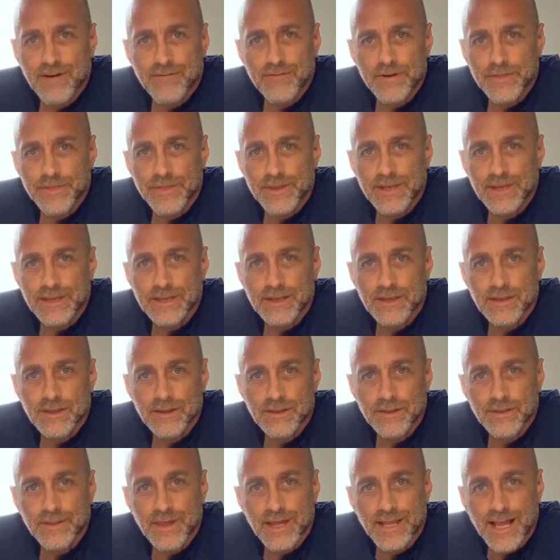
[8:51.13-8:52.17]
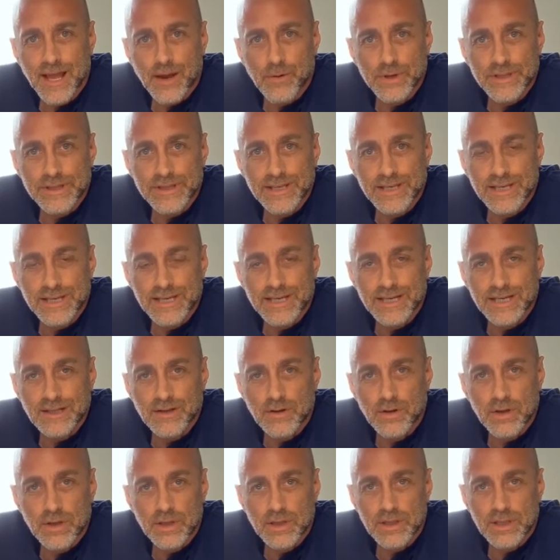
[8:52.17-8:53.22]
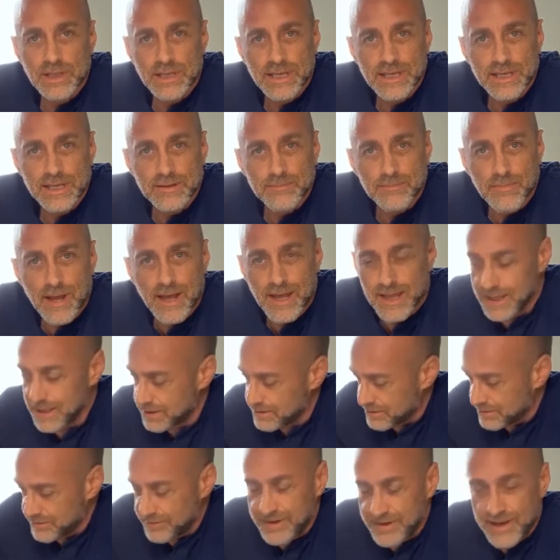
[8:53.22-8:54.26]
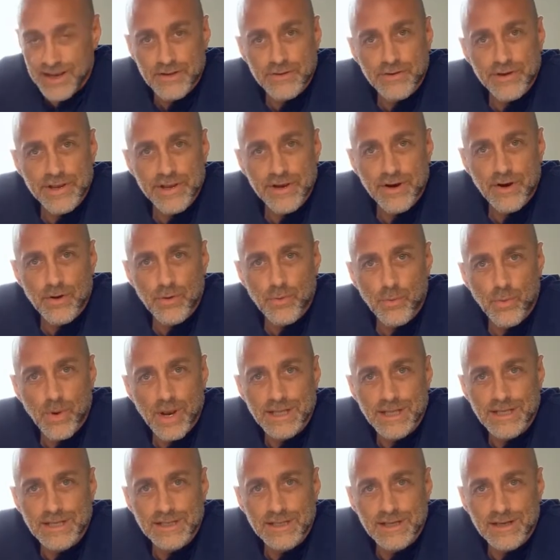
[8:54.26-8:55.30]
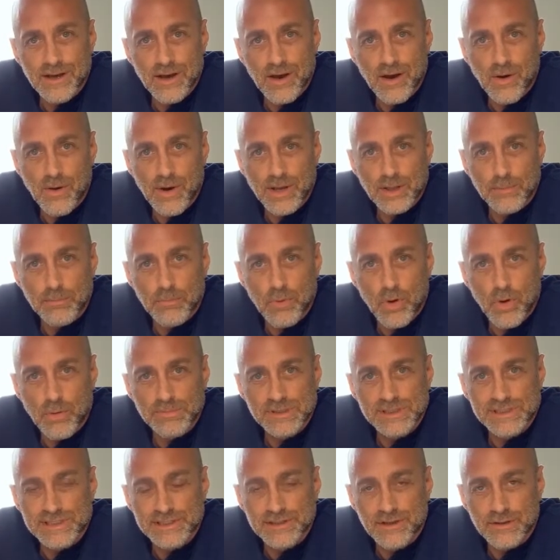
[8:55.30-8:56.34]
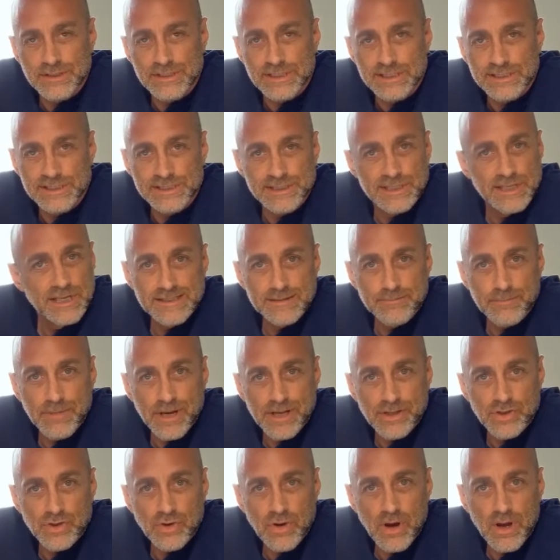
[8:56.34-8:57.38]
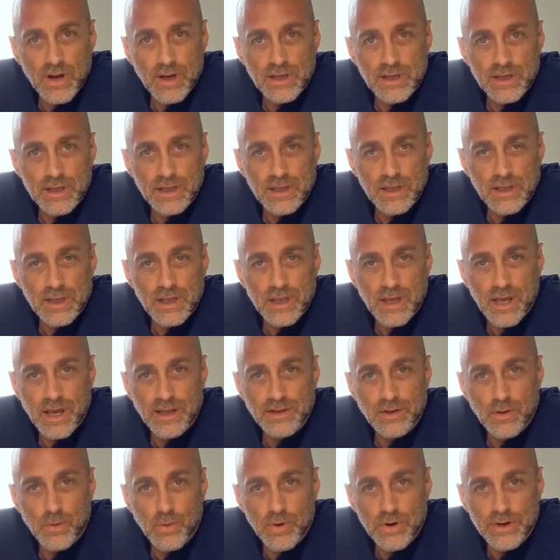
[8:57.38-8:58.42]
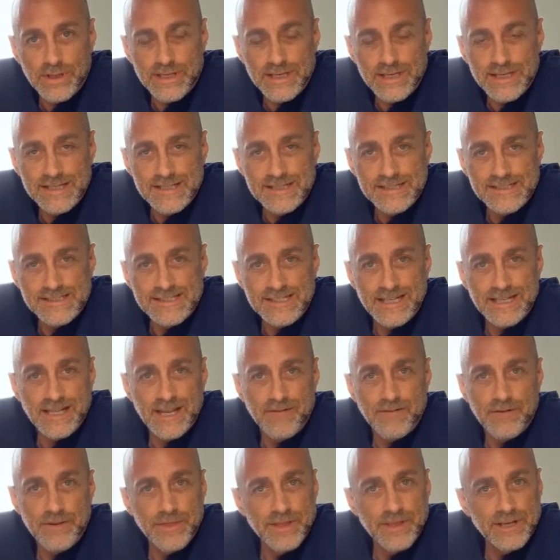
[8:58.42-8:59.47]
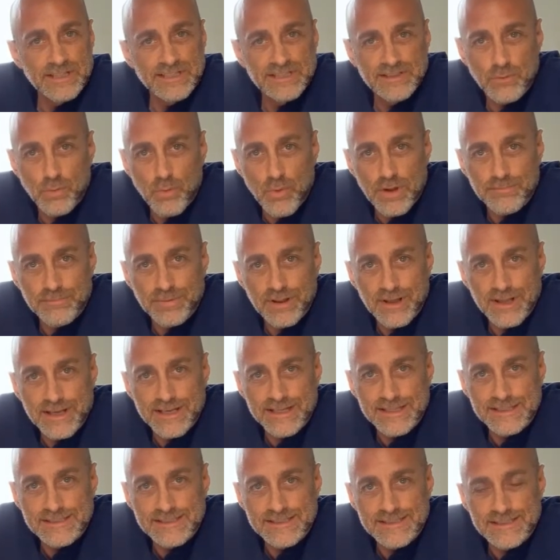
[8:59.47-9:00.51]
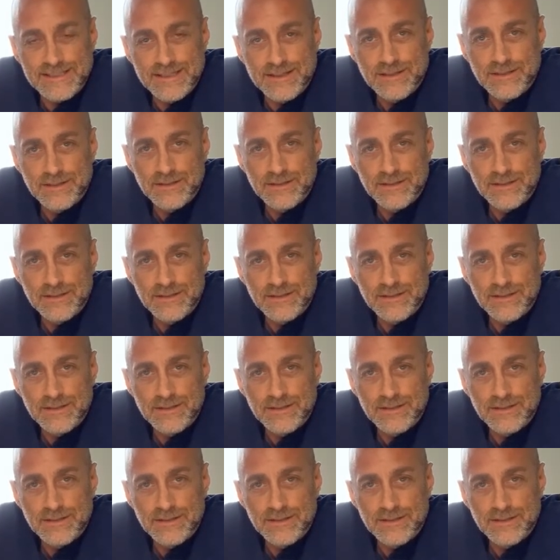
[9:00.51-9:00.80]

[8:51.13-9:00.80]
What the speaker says: everything that I would need in my container here, ready to go at a moment's notice. It's in my trunk, I know where it is, and everything is in one place.